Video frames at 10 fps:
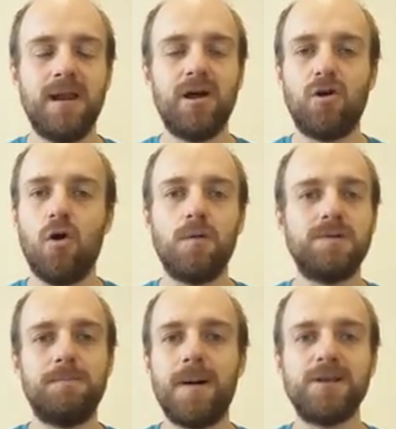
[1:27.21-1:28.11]
that God
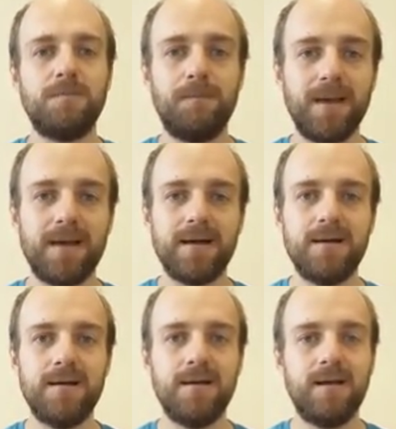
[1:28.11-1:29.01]
is much
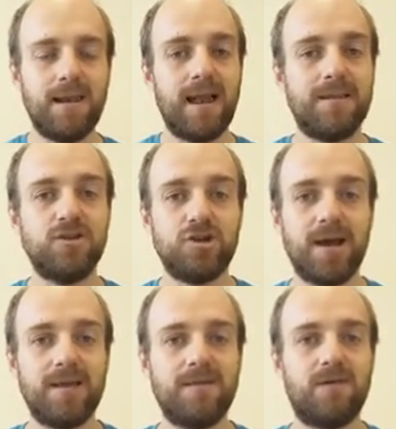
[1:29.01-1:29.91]
bigger than the
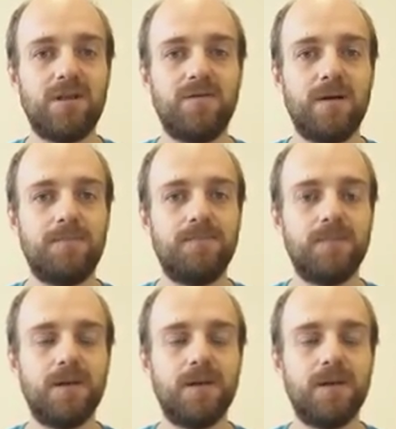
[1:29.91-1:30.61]
giant in front of him.